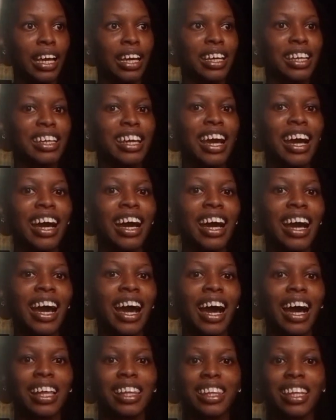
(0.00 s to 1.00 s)
Yeah,
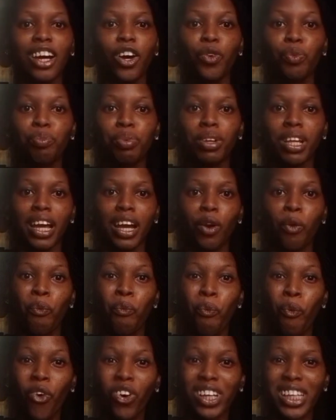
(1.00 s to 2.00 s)
and that would be like
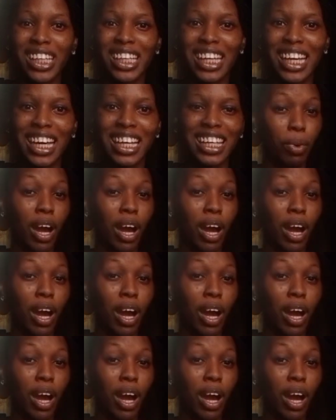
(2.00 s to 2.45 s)
1 year.